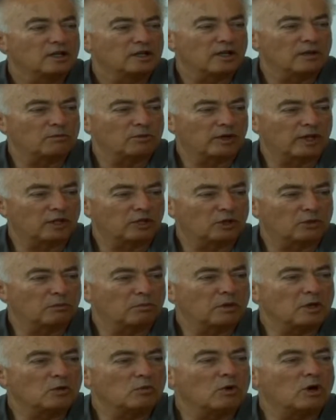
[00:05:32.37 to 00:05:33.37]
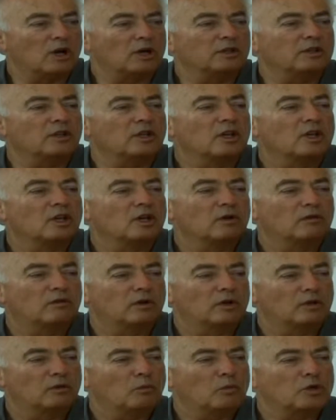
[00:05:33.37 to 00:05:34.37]
Then we get to P1,
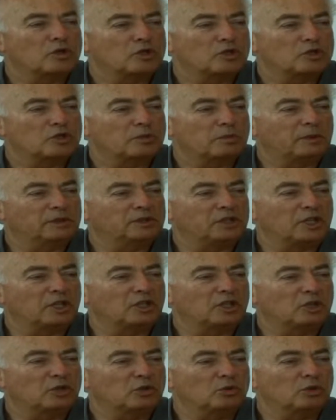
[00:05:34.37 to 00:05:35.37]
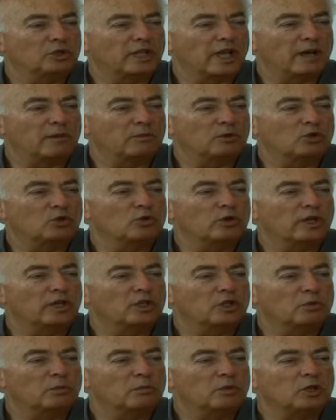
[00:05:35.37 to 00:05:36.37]
which is predicted to time 2,
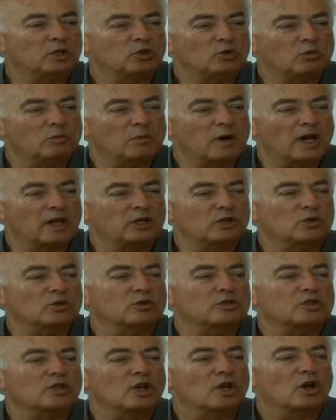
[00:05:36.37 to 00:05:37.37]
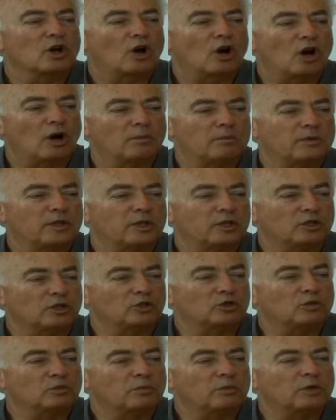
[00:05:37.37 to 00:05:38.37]
get to P2 minus,
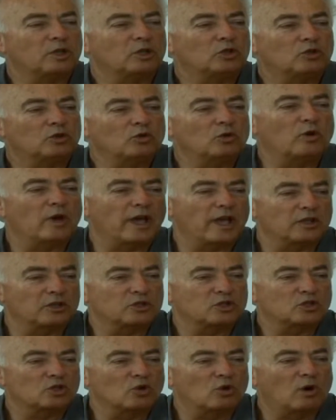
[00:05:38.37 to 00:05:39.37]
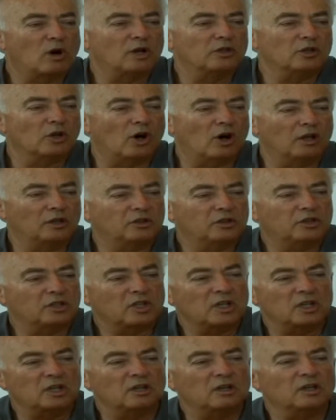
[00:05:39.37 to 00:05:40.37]
updated to P2, and so on
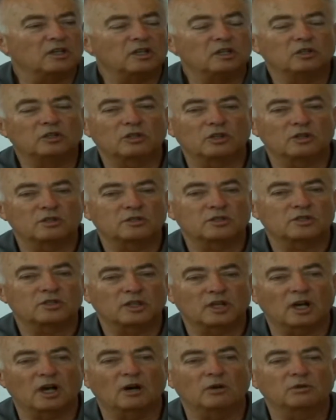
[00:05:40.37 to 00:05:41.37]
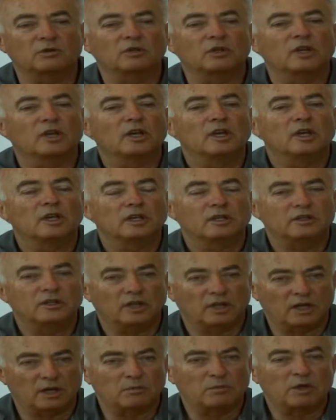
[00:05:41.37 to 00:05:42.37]
until it turns out
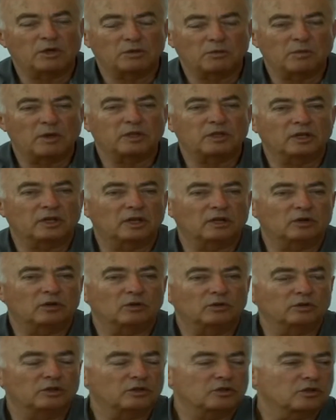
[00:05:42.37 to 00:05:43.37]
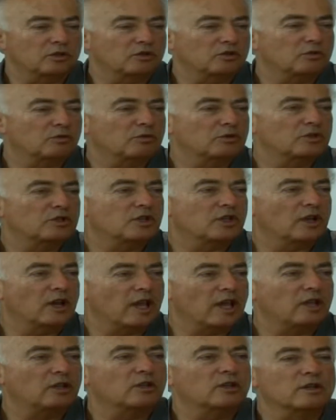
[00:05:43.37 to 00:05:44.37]
there are mathematical conditions we'll see
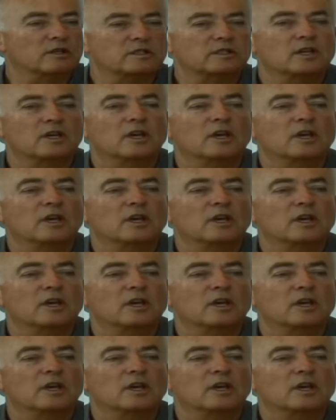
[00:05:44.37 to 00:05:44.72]
later